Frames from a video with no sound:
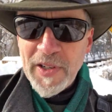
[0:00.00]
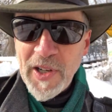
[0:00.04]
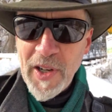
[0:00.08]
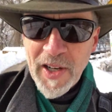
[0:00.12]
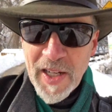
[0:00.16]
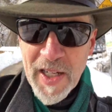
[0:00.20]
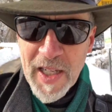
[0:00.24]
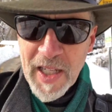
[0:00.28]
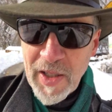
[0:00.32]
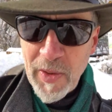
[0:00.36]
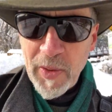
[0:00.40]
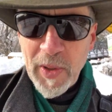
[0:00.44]
no
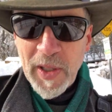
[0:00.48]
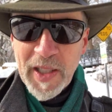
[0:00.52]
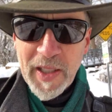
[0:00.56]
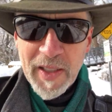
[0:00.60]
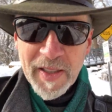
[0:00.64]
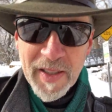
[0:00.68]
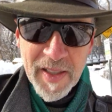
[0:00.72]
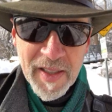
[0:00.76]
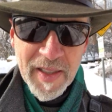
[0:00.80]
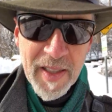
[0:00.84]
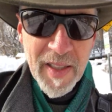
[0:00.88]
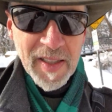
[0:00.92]
idea what it
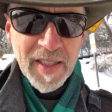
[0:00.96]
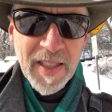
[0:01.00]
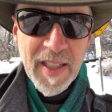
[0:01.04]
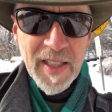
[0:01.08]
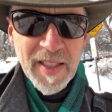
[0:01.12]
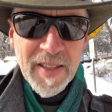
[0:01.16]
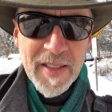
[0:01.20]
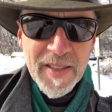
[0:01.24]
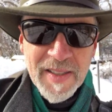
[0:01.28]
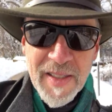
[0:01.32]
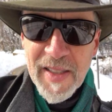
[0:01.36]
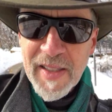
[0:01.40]

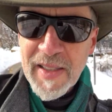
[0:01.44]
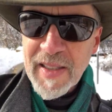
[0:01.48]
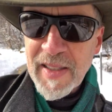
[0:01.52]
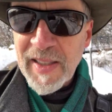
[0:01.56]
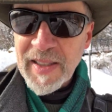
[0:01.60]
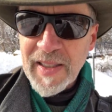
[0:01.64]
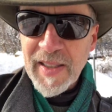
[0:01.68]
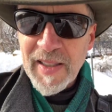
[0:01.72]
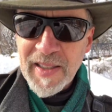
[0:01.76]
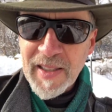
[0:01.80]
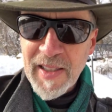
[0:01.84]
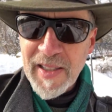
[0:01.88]
is.
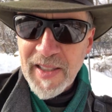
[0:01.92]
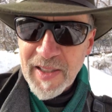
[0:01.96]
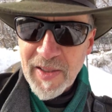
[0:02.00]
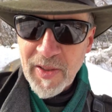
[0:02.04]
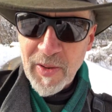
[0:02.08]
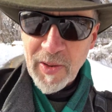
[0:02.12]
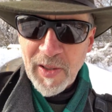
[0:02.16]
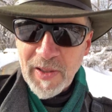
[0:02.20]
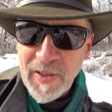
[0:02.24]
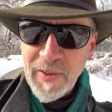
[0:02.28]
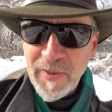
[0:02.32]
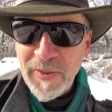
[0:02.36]
It's this
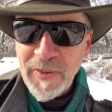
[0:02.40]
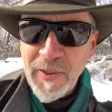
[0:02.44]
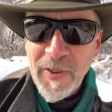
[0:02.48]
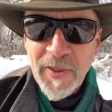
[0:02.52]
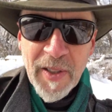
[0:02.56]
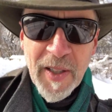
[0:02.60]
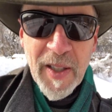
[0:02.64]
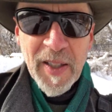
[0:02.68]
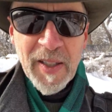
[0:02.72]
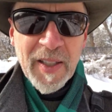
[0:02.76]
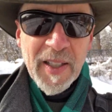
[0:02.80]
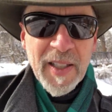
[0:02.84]

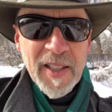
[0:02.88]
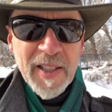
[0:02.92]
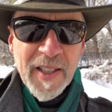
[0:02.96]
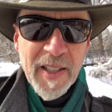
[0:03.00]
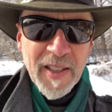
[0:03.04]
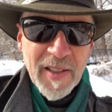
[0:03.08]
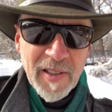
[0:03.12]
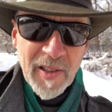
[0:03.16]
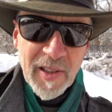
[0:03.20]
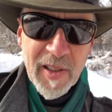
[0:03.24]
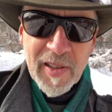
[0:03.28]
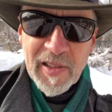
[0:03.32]

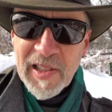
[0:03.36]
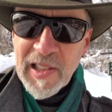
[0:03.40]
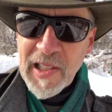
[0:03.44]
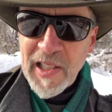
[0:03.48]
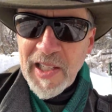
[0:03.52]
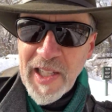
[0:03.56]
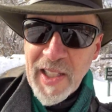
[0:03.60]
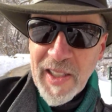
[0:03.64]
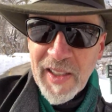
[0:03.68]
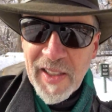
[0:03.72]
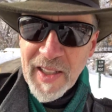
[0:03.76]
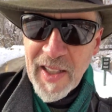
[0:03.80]
it looks
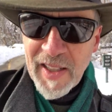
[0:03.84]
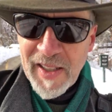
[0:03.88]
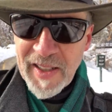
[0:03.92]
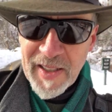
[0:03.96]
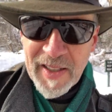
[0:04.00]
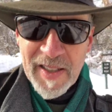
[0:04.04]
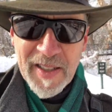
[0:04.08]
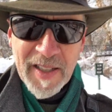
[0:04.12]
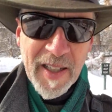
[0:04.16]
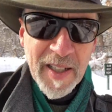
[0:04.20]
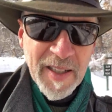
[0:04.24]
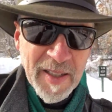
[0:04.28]
like a